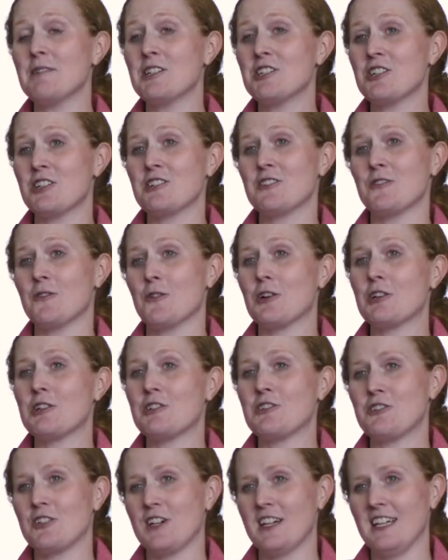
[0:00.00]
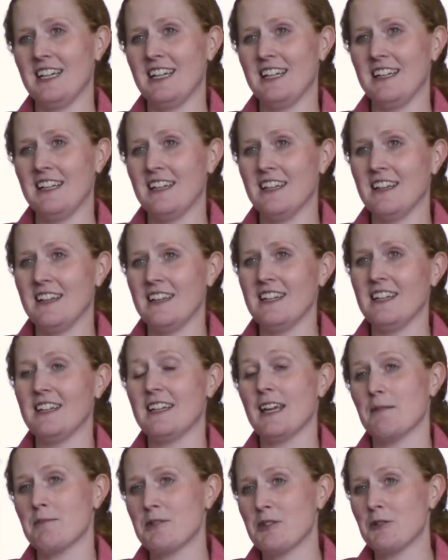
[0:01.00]
in charge of orchestrating
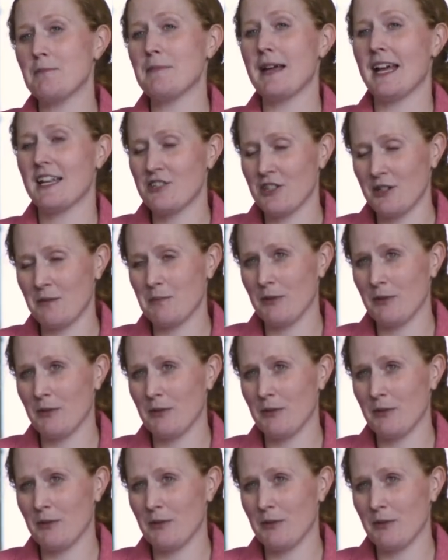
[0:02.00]
the capstone matching